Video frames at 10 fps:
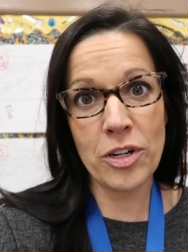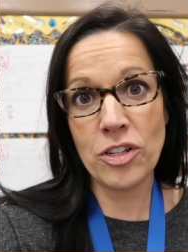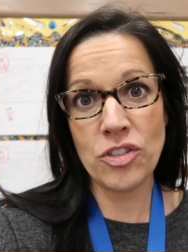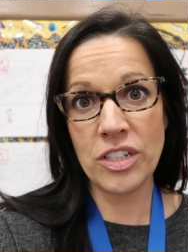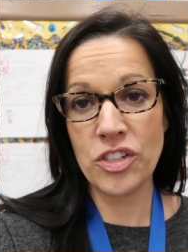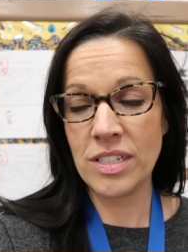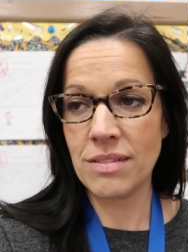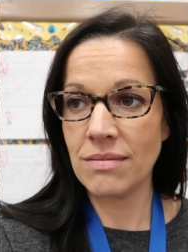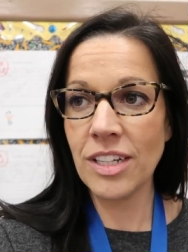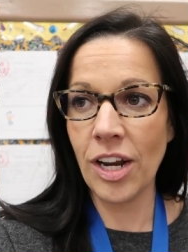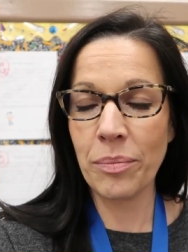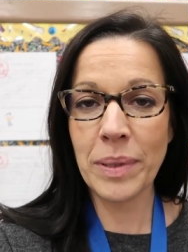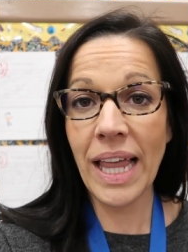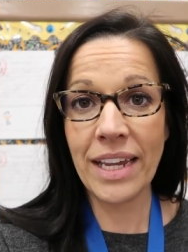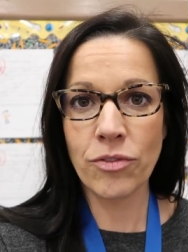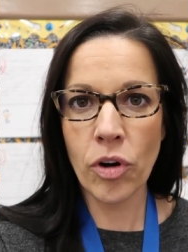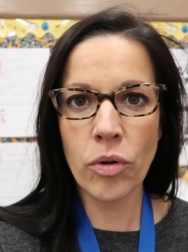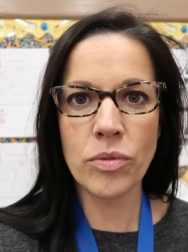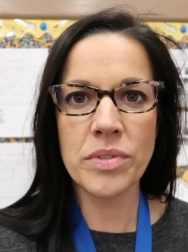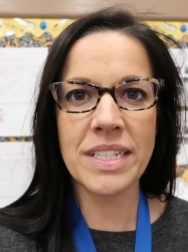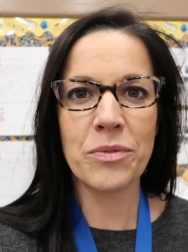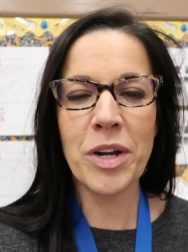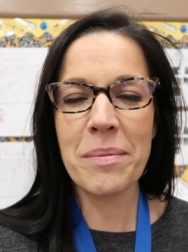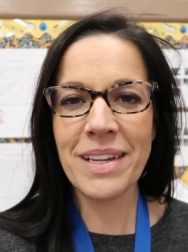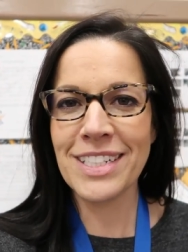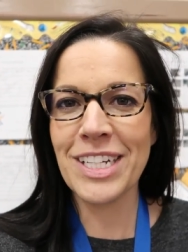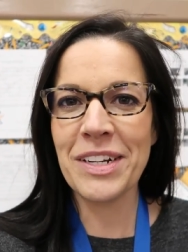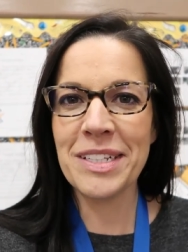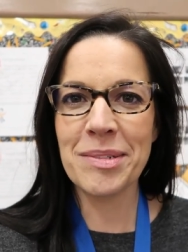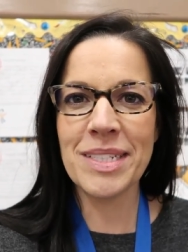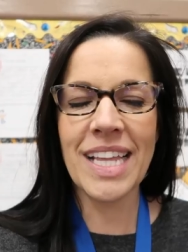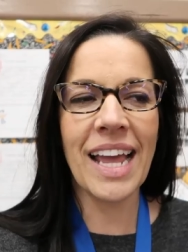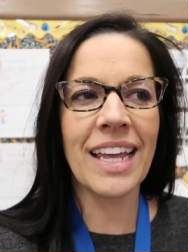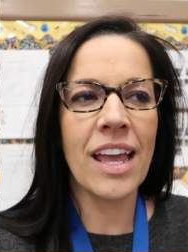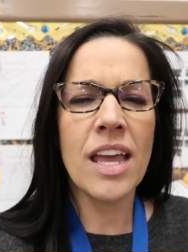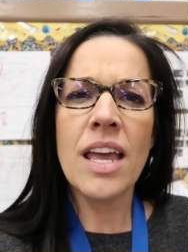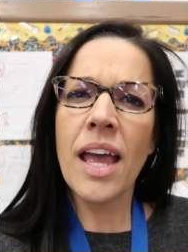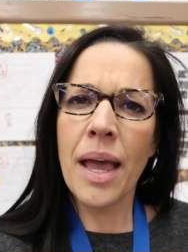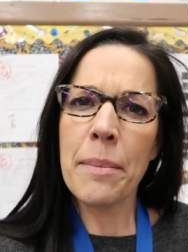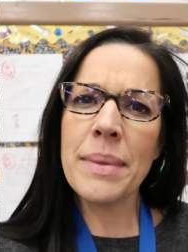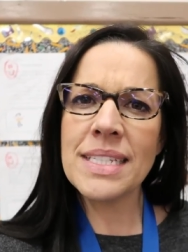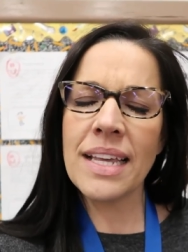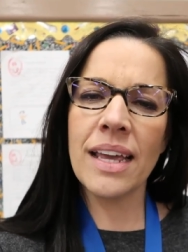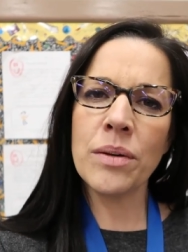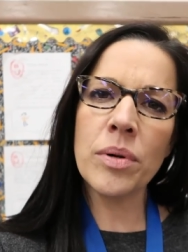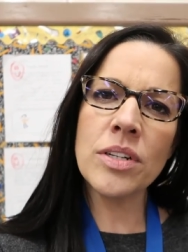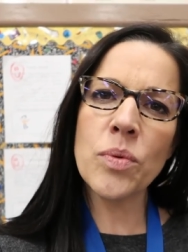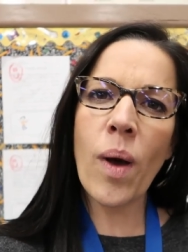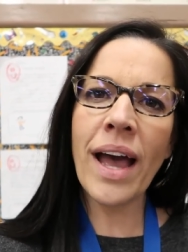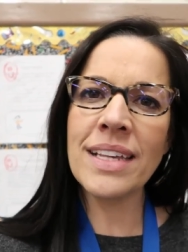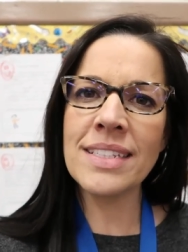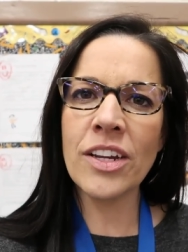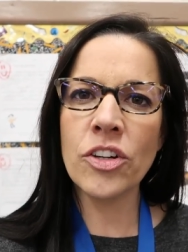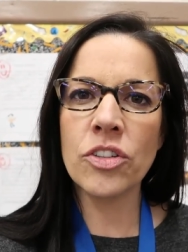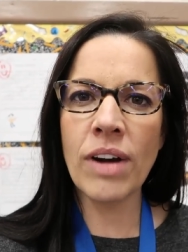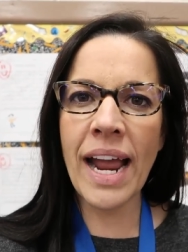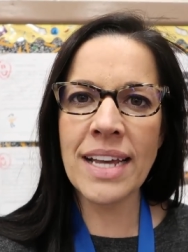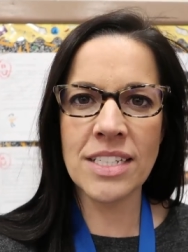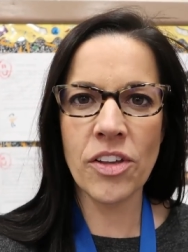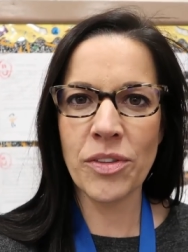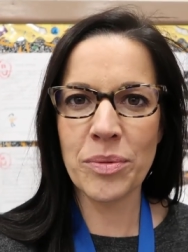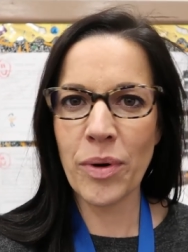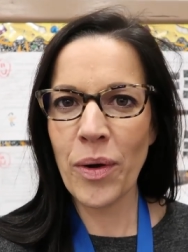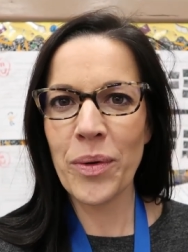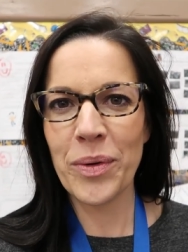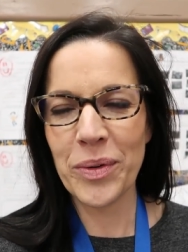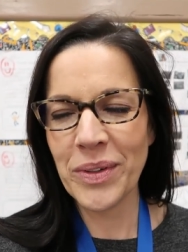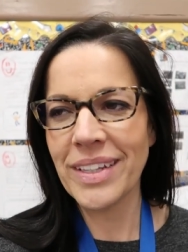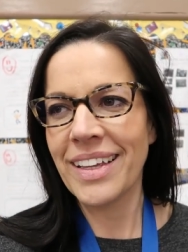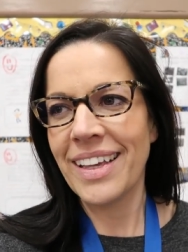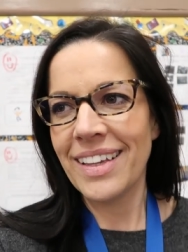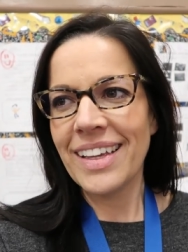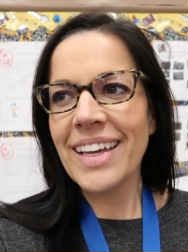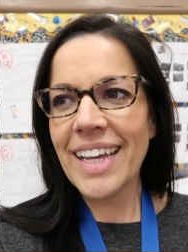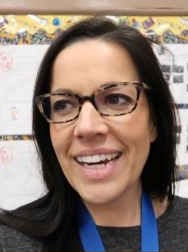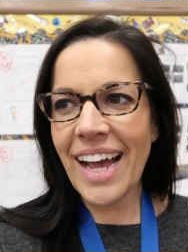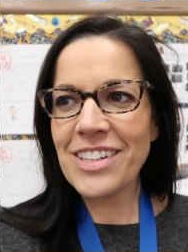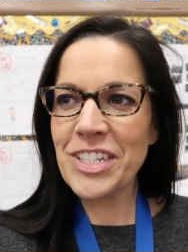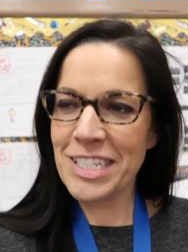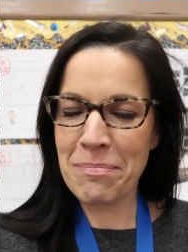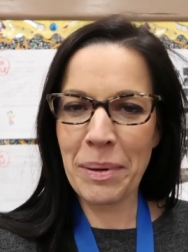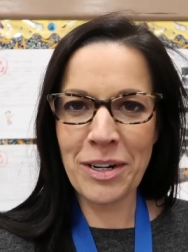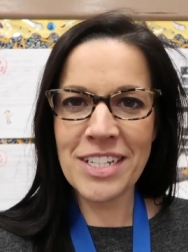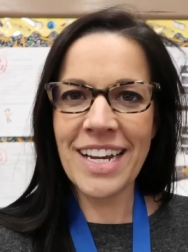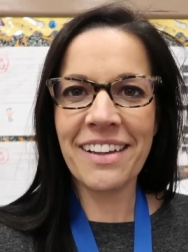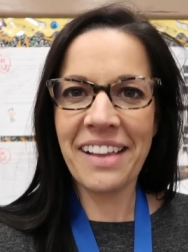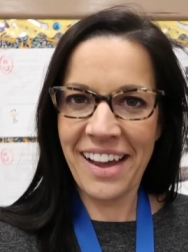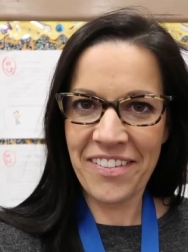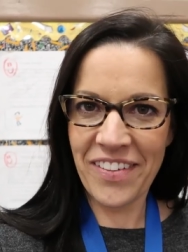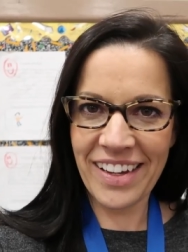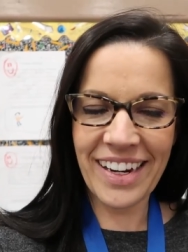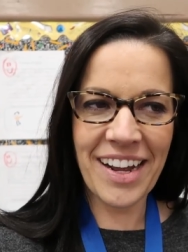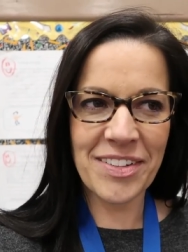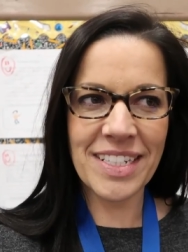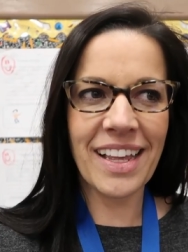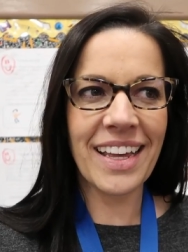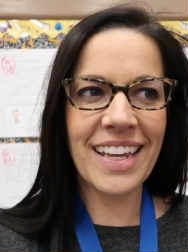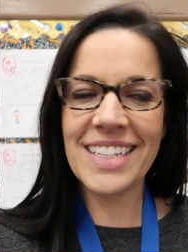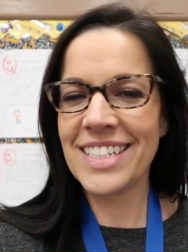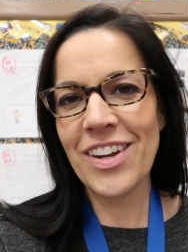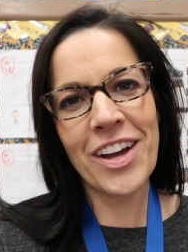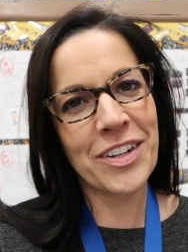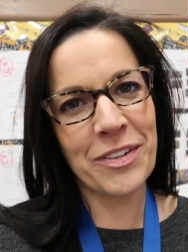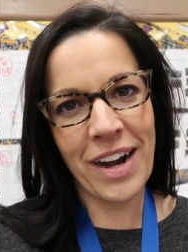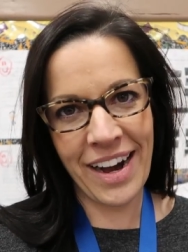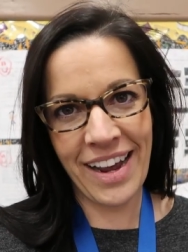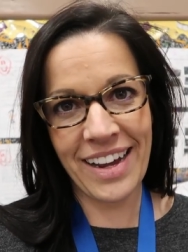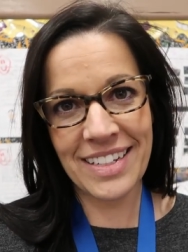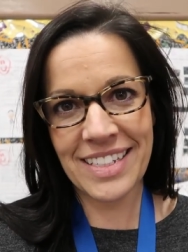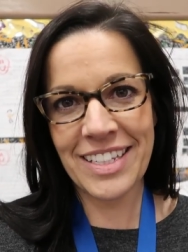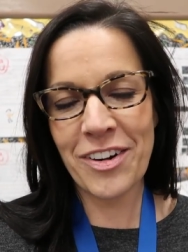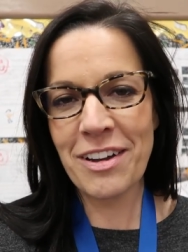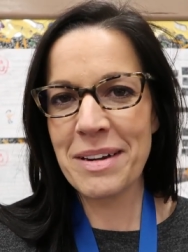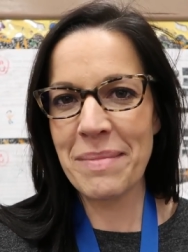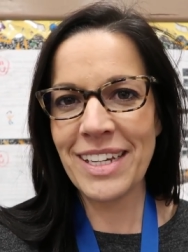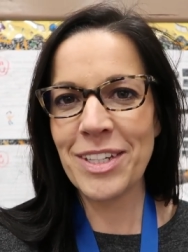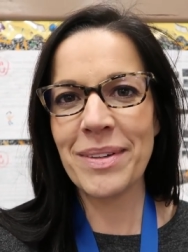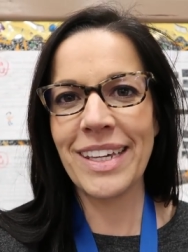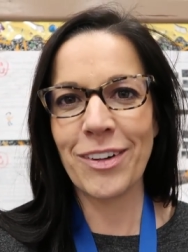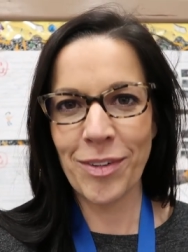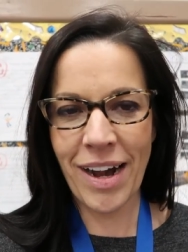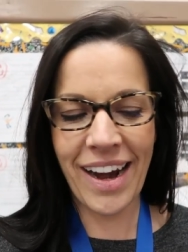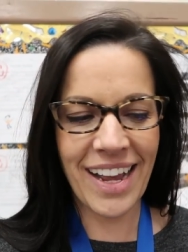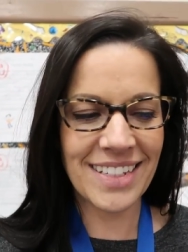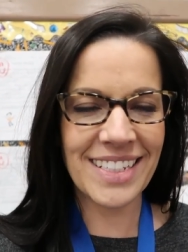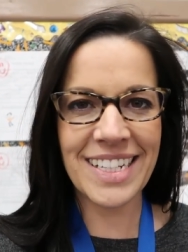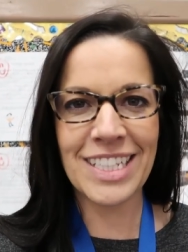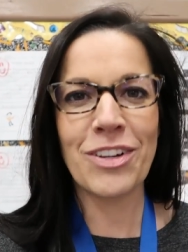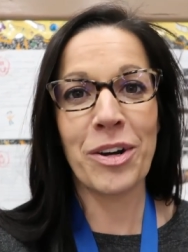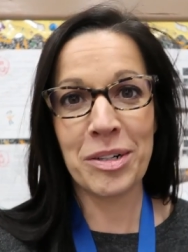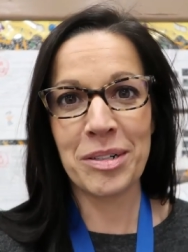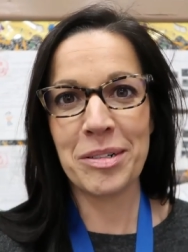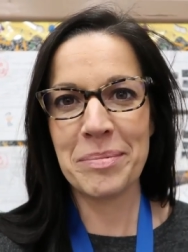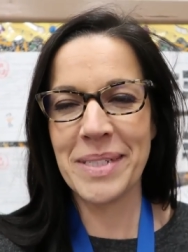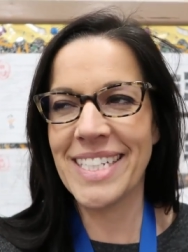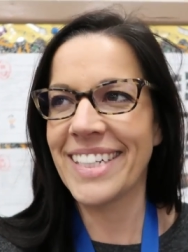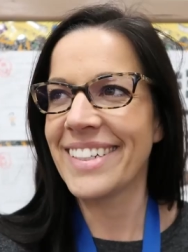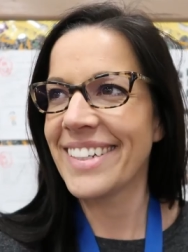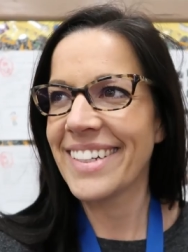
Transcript: They're usually just, you know, plain rolls. And one of my students was like, Miss Edwards, why is there grass on the roll? And I just burst out laughing and I was like, it's not grass. They're not gonna make you eat grass. It's herbs.